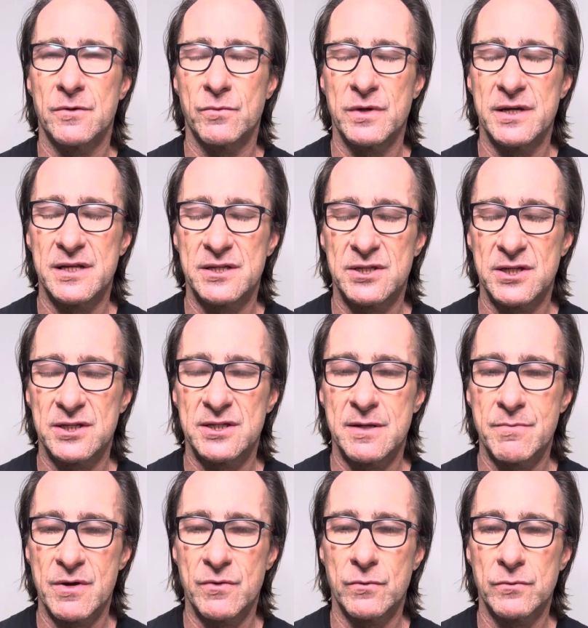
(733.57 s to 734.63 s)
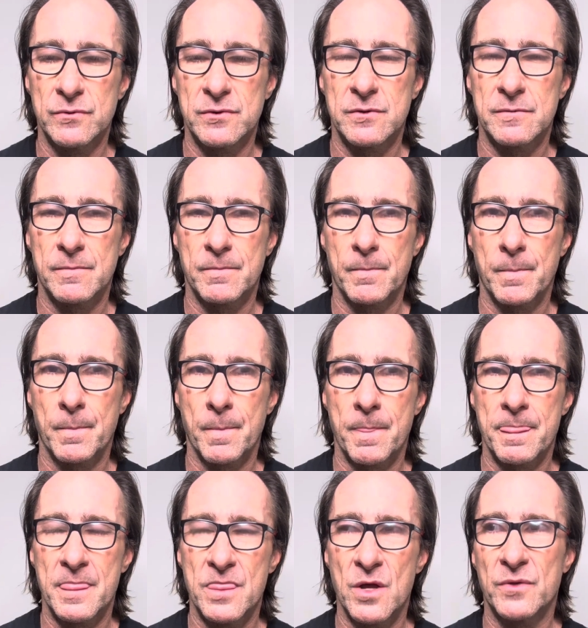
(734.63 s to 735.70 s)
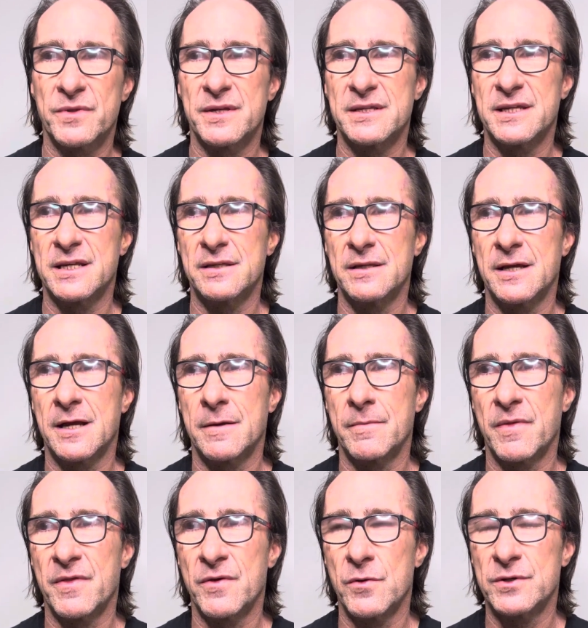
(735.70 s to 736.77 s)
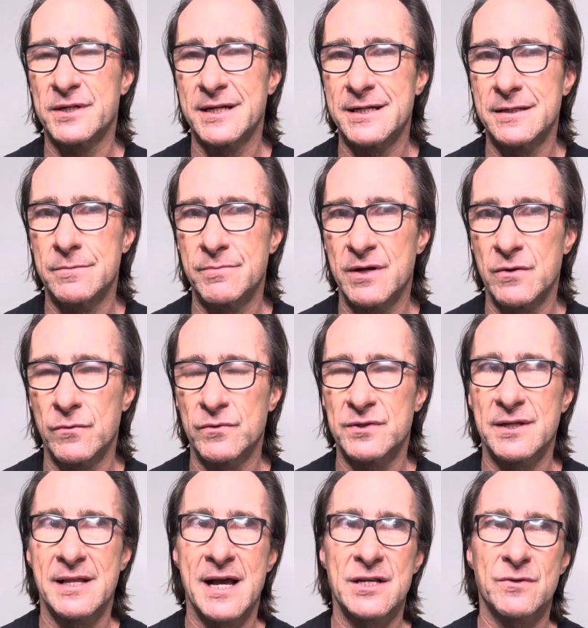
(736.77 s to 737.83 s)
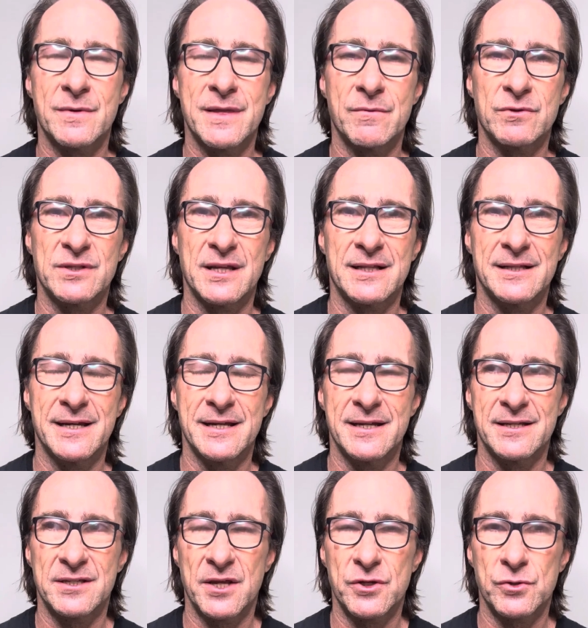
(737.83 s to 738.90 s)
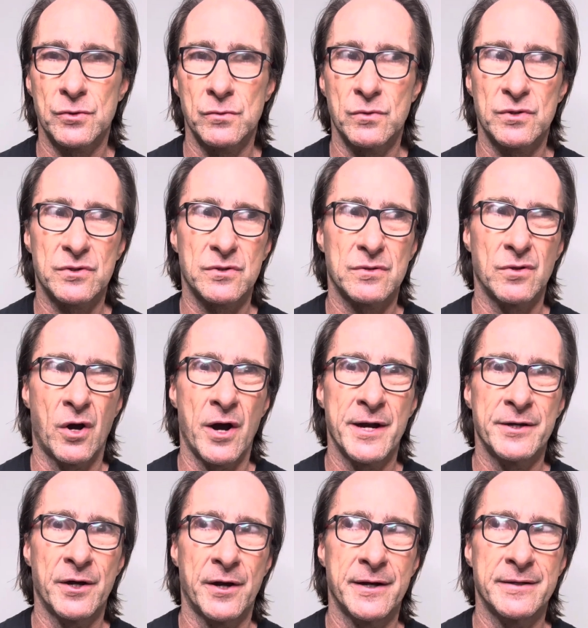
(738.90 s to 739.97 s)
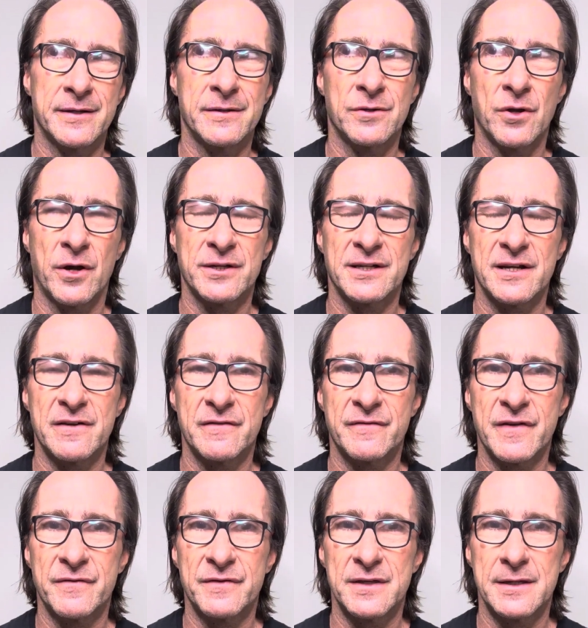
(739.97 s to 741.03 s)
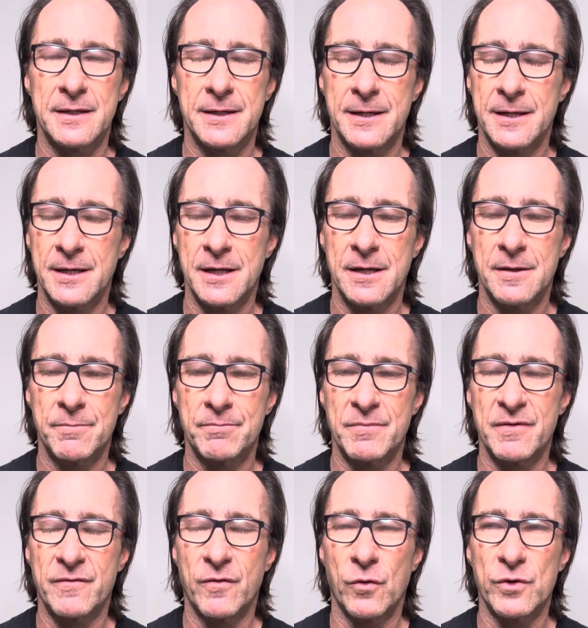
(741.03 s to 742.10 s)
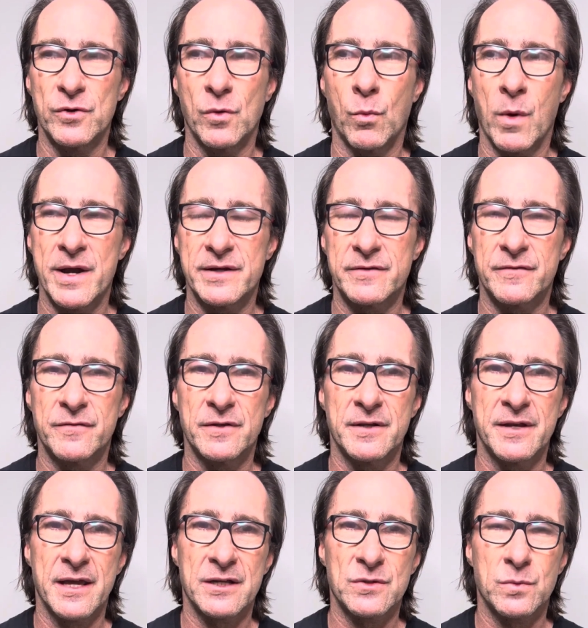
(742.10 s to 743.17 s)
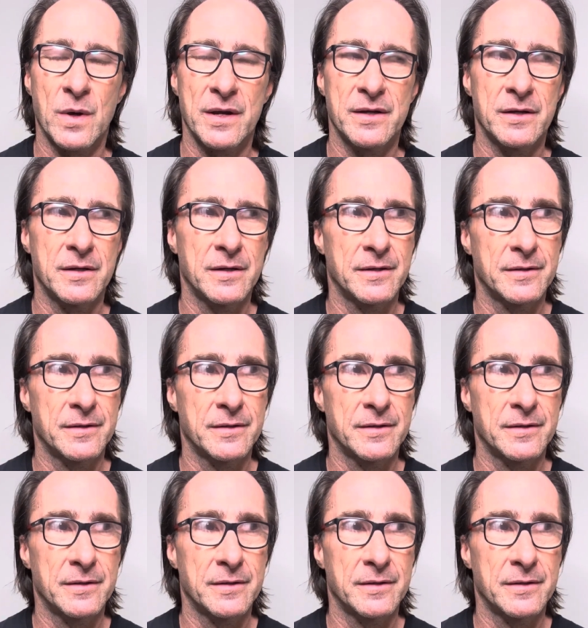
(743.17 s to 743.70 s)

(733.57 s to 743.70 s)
We need 60 minerals, not the um, 13 minerals. The last one that was declared essential was iodine in 1950. Before you wait for the next one